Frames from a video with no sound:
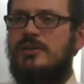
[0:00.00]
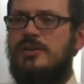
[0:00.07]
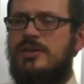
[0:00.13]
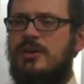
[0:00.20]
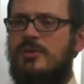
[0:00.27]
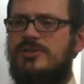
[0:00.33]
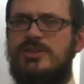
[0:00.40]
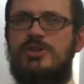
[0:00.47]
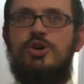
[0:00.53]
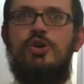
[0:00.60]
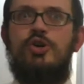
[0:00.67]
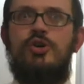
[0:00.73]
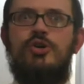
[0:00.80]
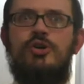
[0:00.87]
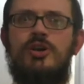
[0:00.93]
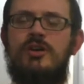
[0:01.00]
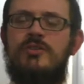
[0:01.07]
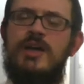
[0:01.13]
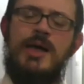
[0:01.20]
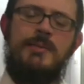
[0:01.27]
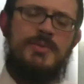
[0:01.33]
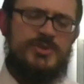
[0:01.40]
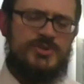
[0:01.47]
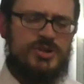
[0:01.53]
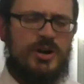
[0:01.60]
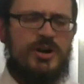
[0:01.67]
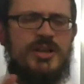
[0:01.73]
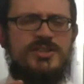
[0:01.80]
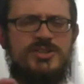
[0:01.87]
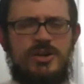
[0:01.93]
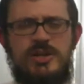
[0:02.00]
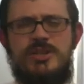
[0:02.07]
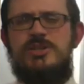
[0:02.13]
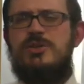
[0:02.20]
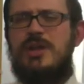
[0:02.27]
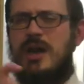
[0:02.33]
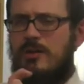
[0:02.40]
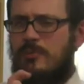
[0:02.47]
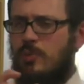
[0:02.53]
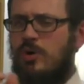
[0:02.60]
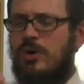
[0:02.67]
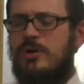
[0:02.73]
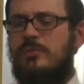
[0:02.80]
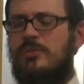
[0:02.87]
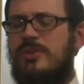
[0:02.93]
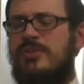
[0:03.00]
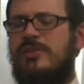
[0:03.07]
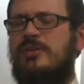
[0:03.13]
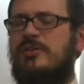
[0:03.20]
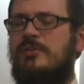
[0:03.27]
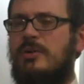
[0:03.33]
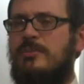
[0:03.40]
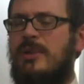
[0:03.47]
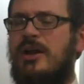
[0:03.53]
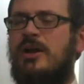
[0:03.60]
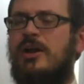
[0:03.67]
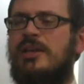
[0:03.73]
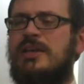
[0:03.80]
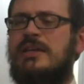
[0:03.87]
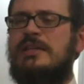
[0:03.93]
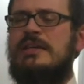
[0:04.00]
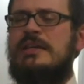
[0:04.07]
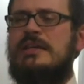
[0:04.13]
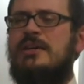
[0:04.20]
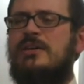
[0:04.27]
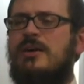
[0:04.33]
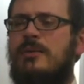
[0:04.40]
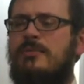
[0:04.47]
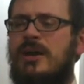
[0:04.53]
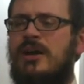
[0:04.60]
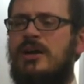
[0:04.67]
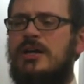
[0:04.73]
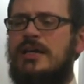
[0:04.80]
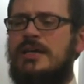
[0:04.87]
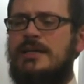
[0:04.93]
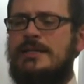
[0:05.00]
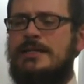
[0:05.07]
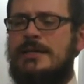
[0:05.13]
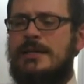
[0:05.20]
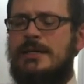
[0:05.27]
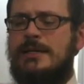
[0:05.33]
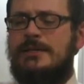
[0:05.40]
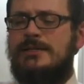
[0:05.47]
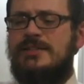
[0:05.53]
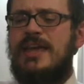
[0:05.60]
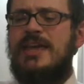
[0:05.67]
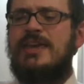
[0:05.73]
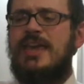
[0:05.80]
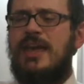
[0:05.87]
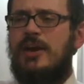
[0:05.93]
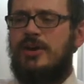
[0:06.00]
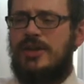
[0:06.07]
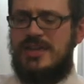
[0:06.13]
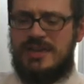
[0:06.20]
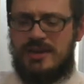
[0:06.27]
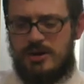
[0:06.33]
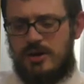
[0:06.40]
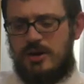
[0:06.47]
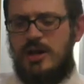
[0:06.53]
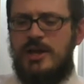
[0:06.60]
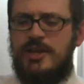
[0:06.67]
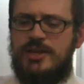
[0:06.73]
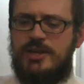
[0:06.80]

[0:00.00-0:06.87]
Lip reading: It's unheard of. It's starting to now more with the American daycare here.